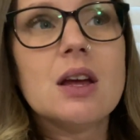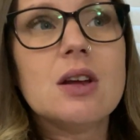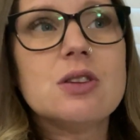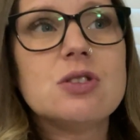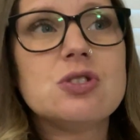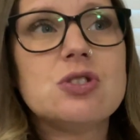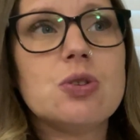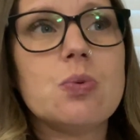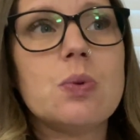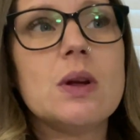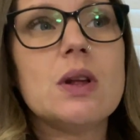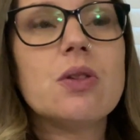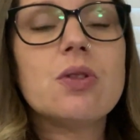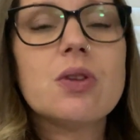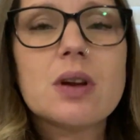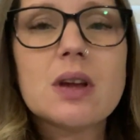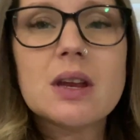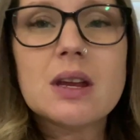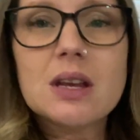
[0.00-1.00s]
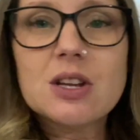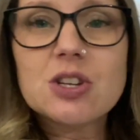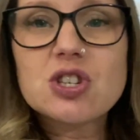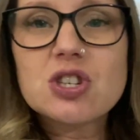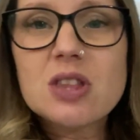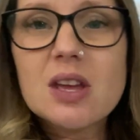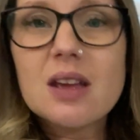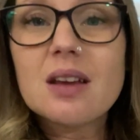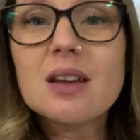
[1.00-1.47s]
do we look at
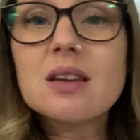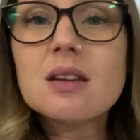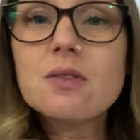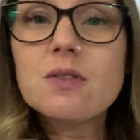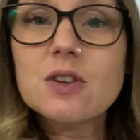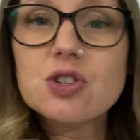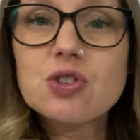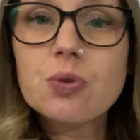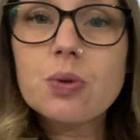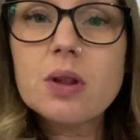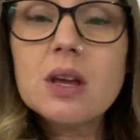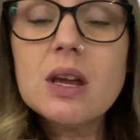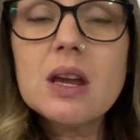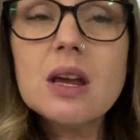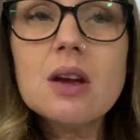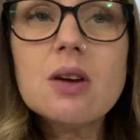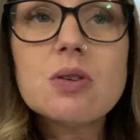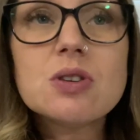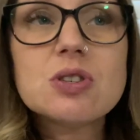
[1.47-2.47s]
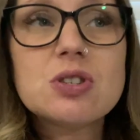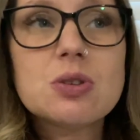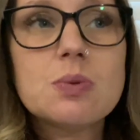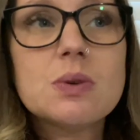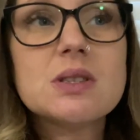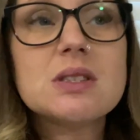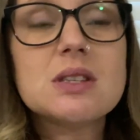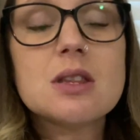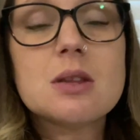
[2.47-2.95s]
each thing individually, or do
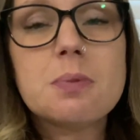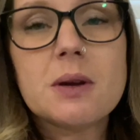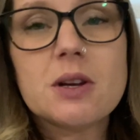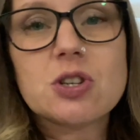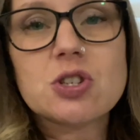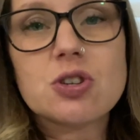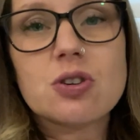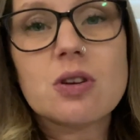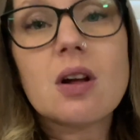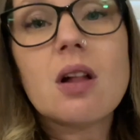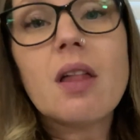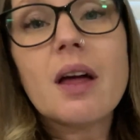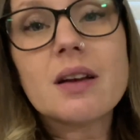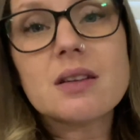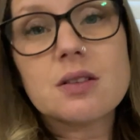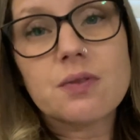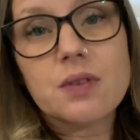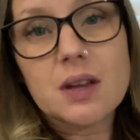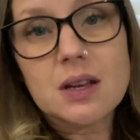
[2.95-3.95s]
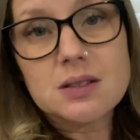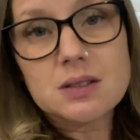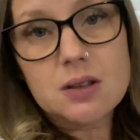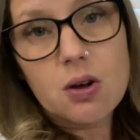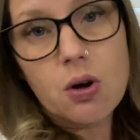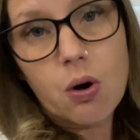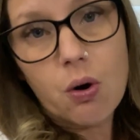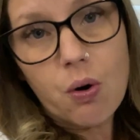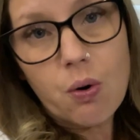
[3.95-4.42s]
we see the picture collectively as a
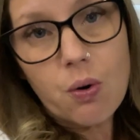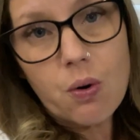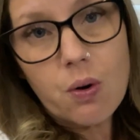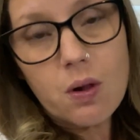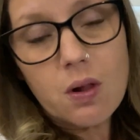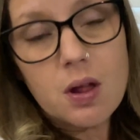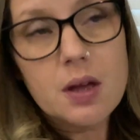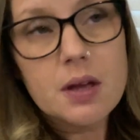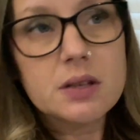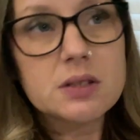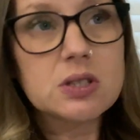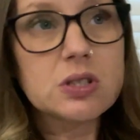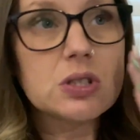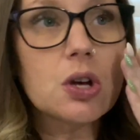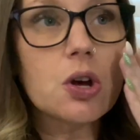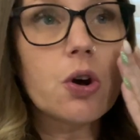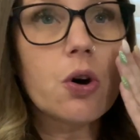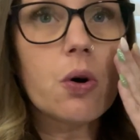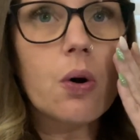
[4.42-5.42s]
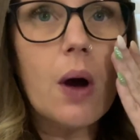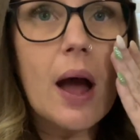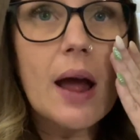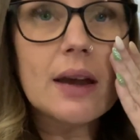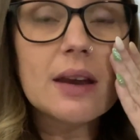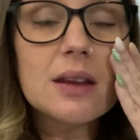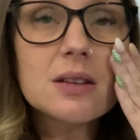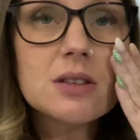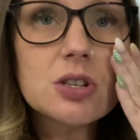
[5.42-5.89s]
whole? So I
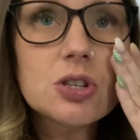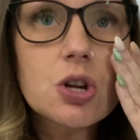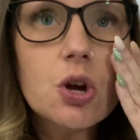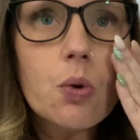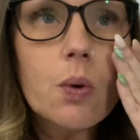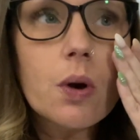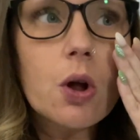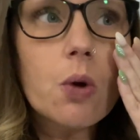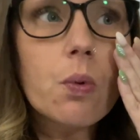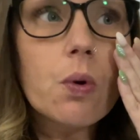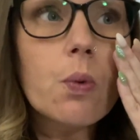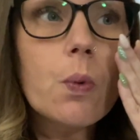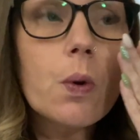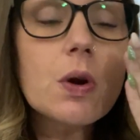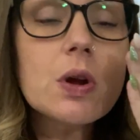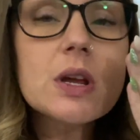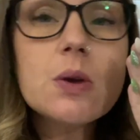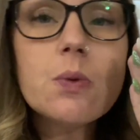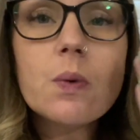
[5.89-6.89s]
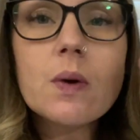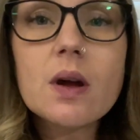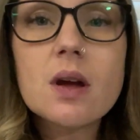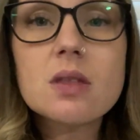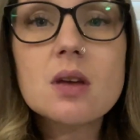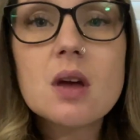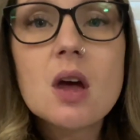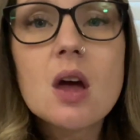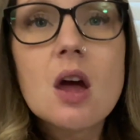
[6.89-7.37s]
need to know what all we're working
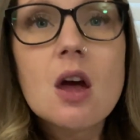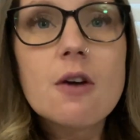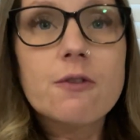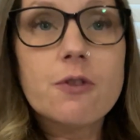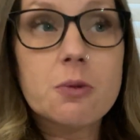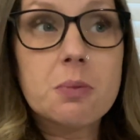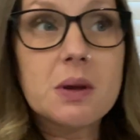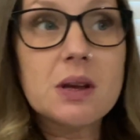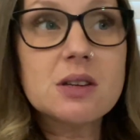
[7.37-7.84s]
with, for me